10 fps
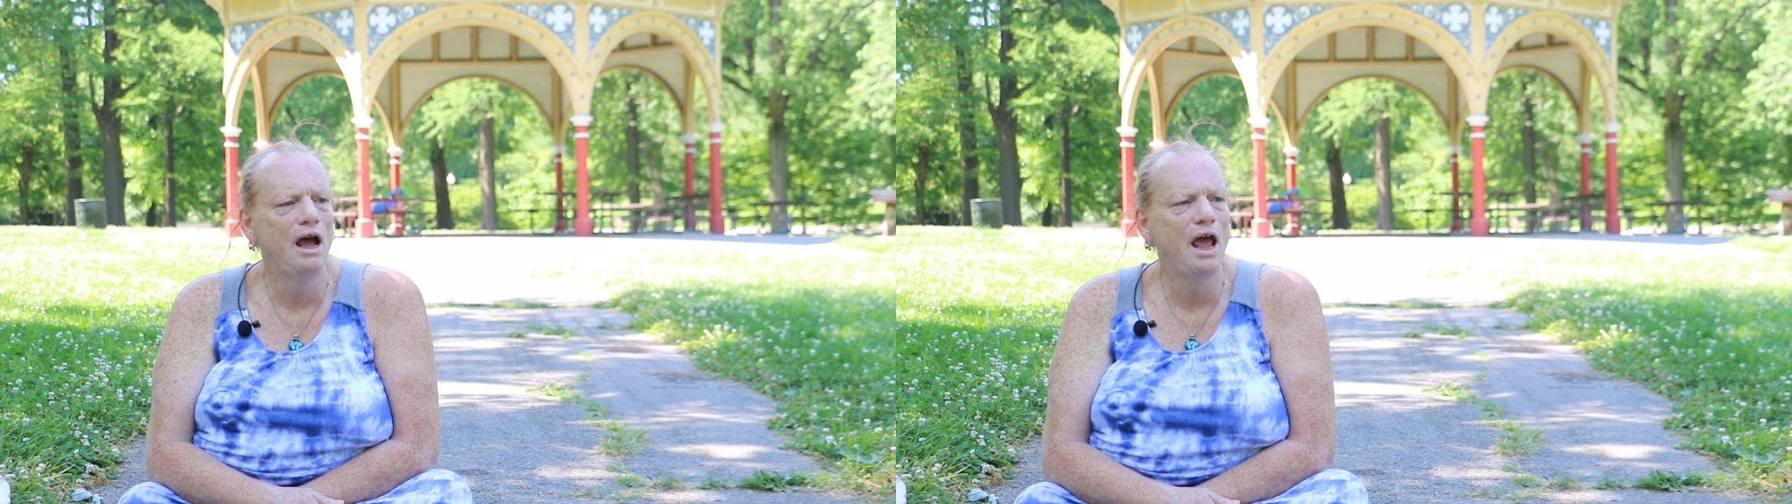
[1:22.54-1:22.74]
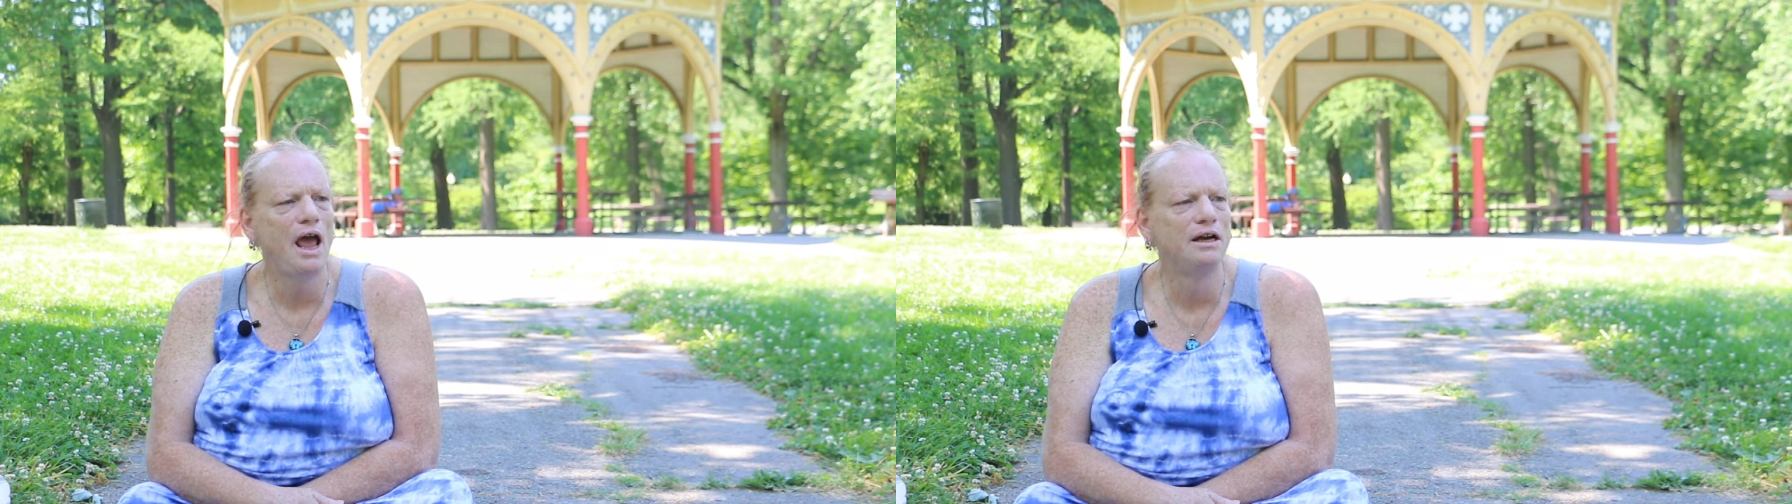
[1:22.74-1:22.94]

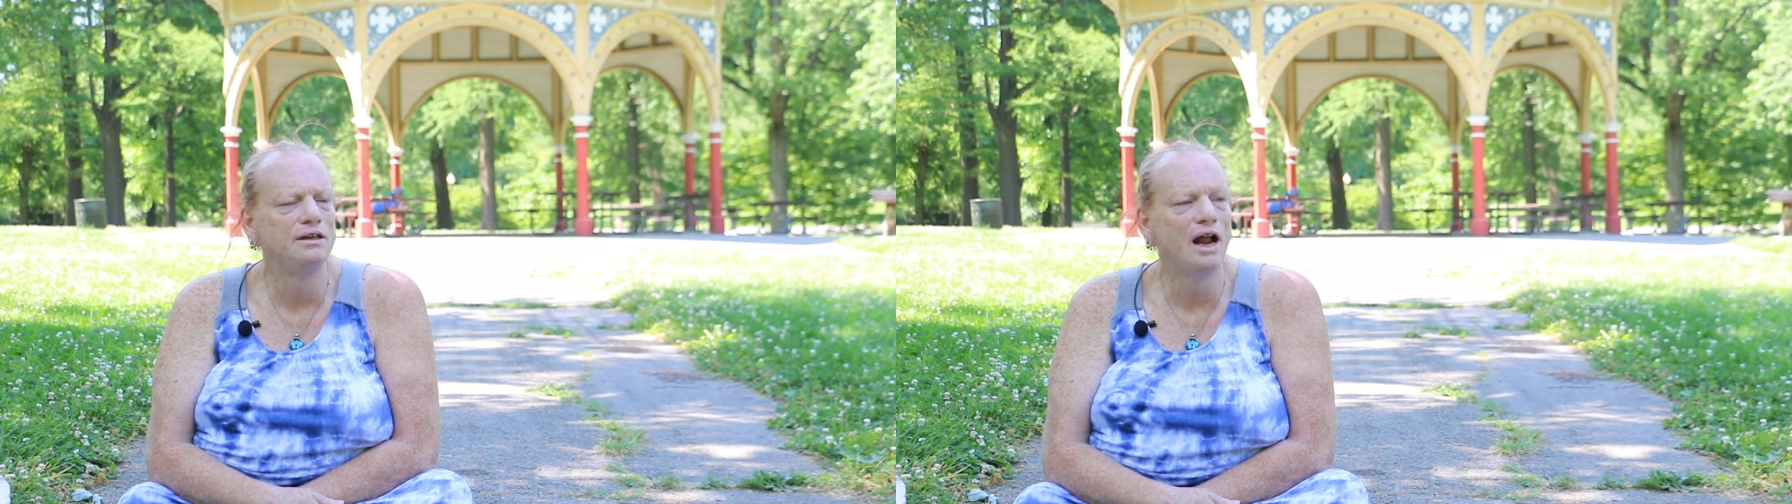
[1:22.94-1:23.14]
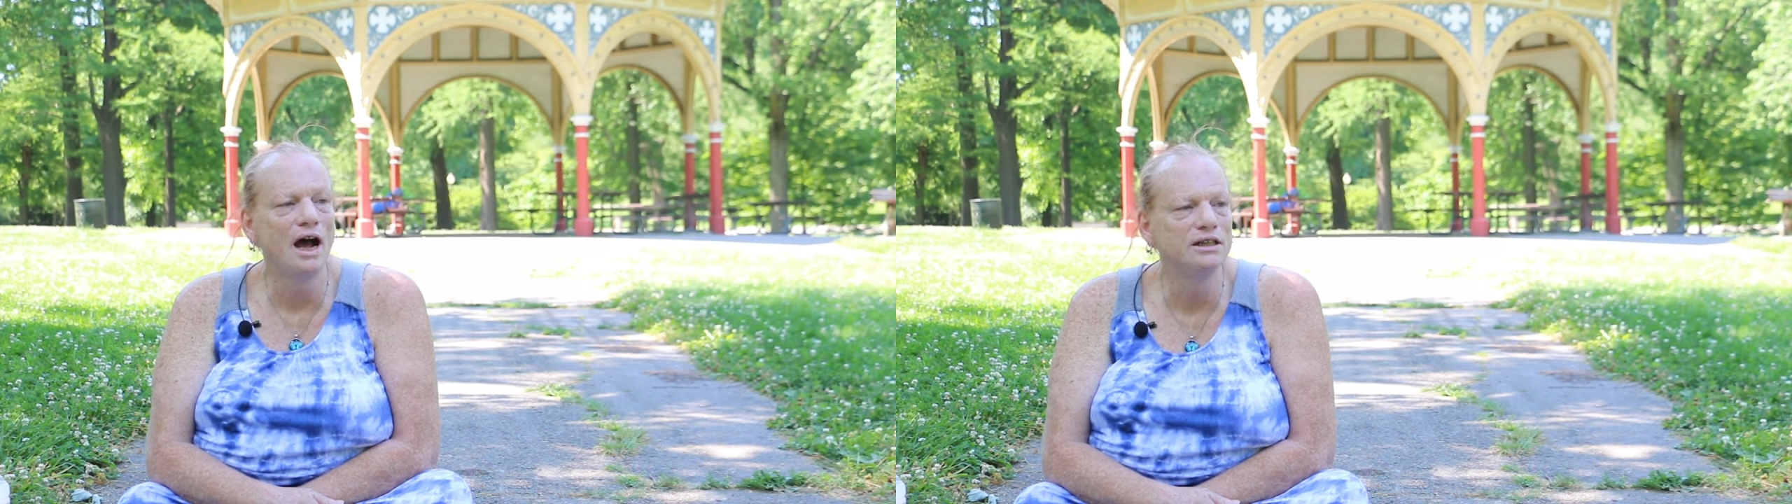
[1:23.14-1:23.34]

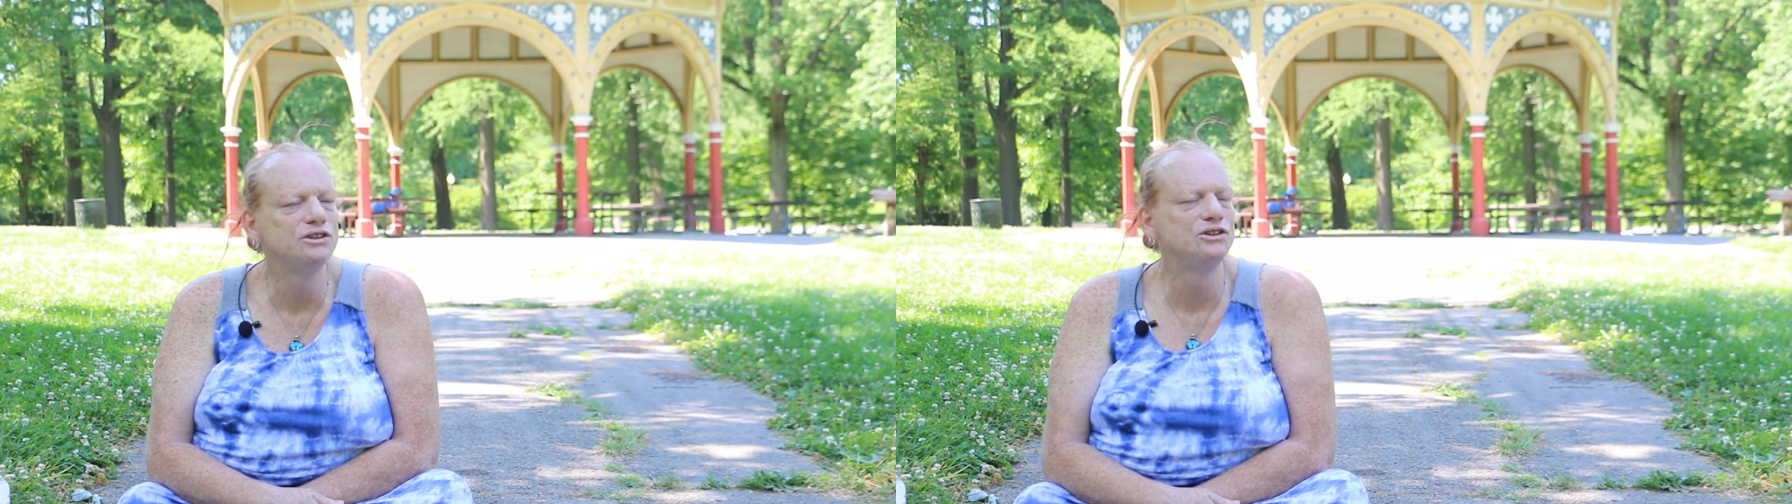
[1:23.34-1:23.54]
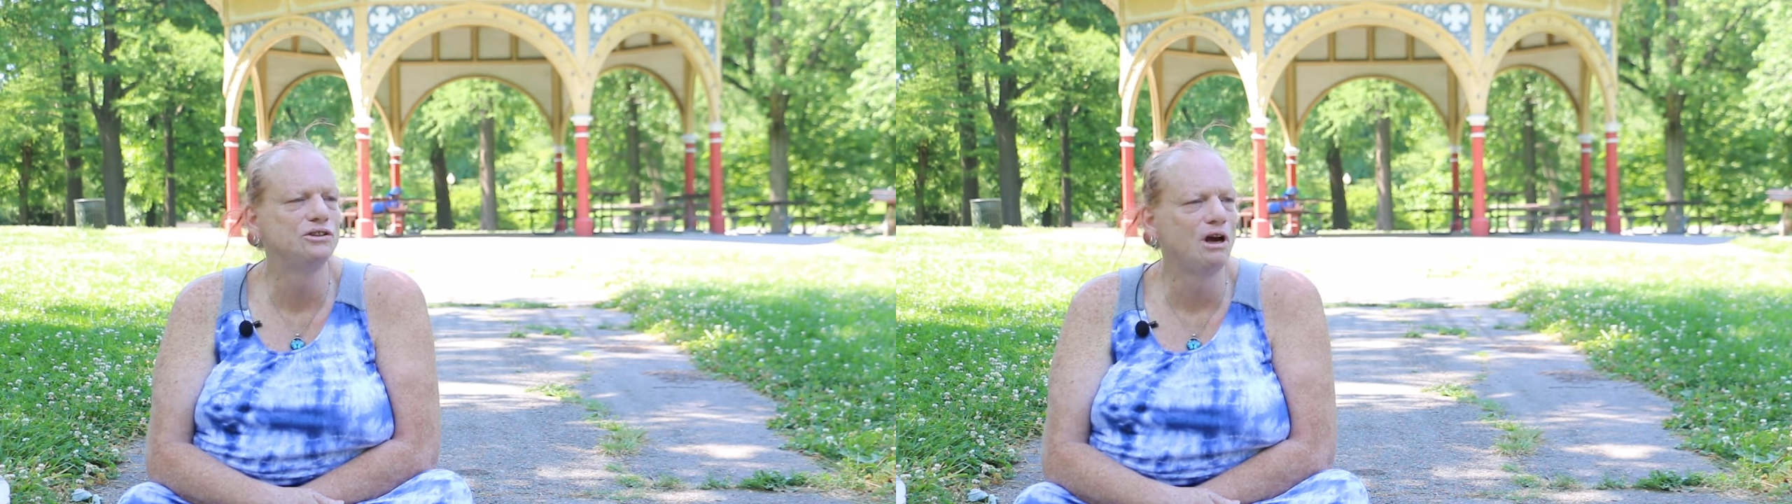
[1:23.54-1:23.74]
and not
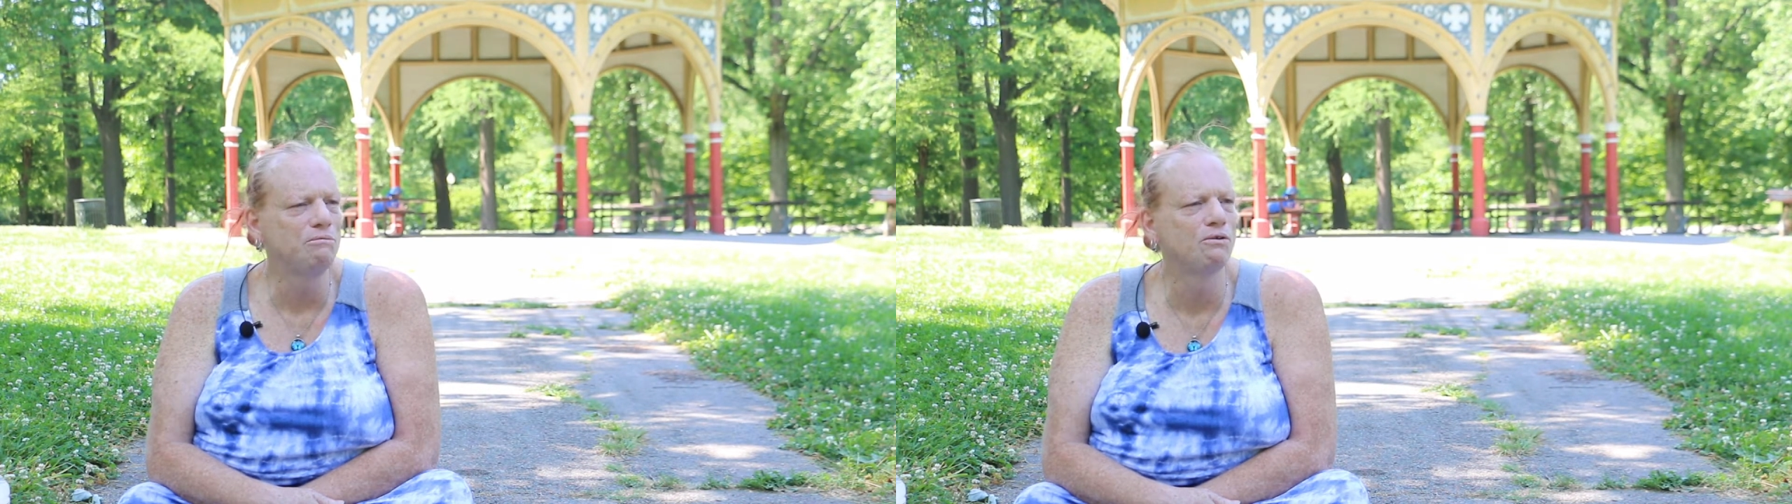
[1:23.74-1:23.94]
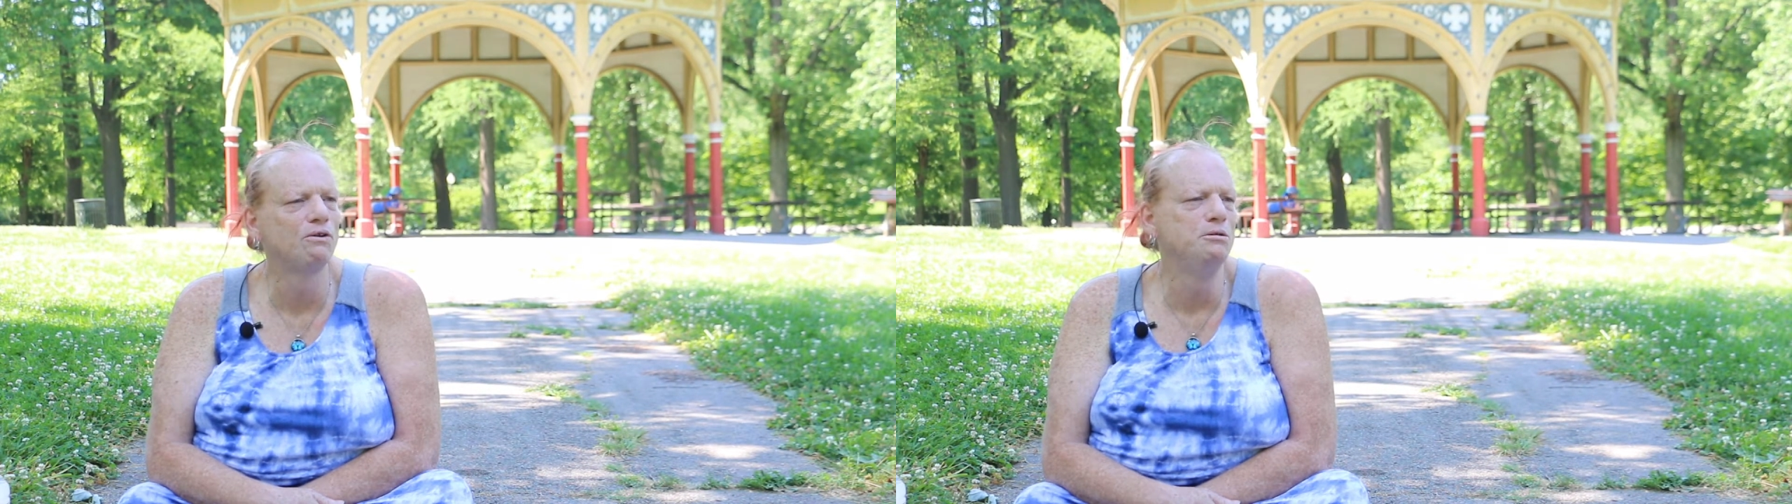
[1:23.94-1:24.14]
suffer